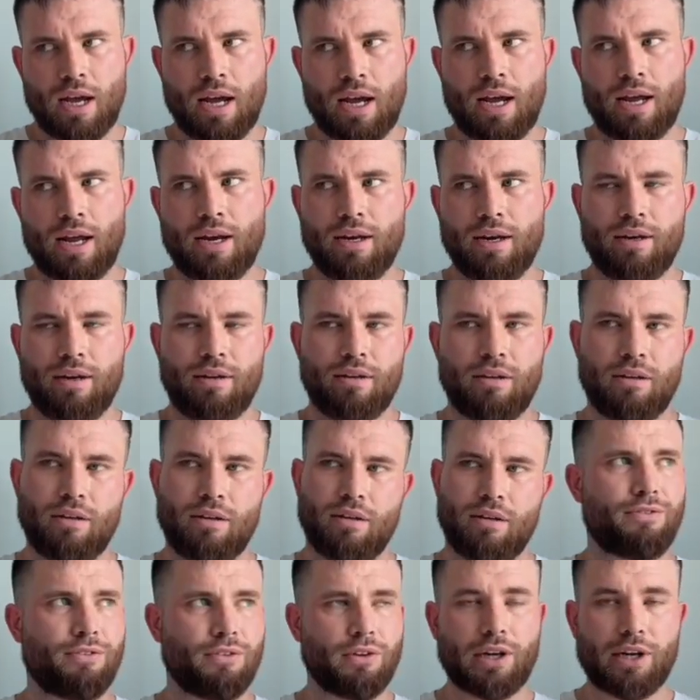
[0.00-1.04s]
and
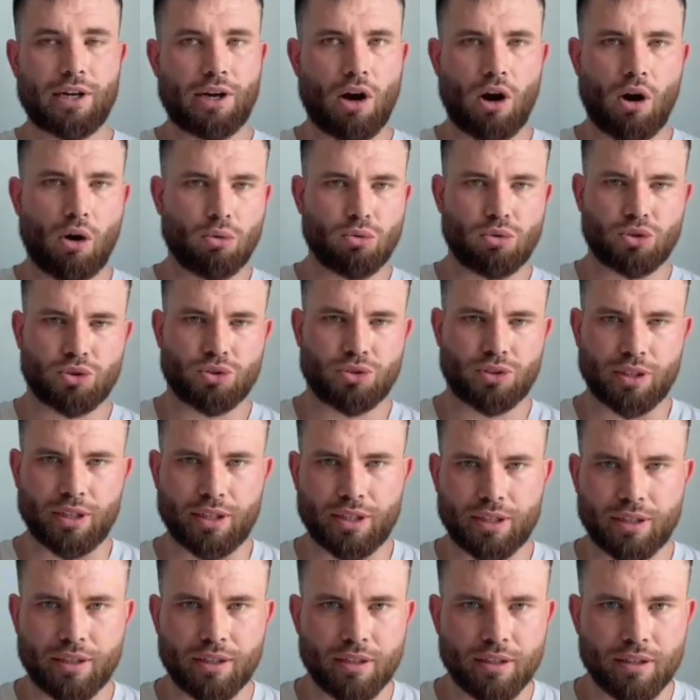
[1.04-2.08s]
fully
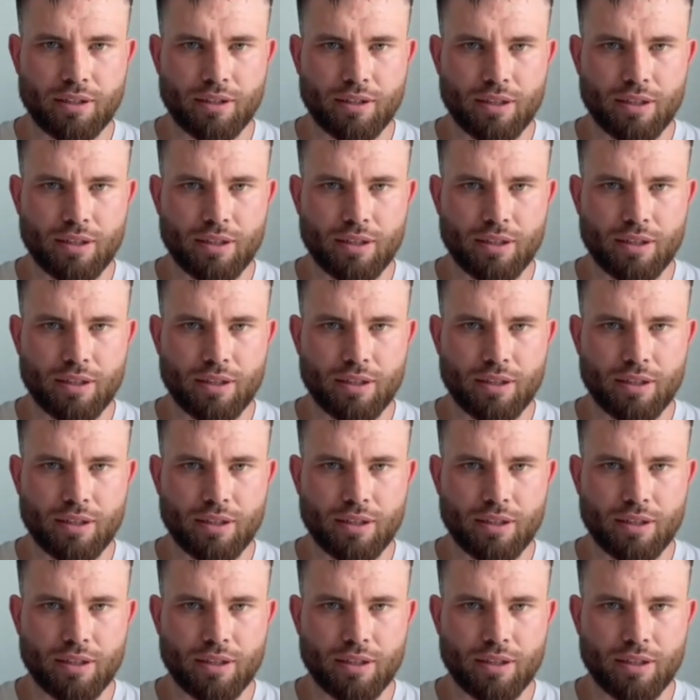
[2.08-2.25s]
altering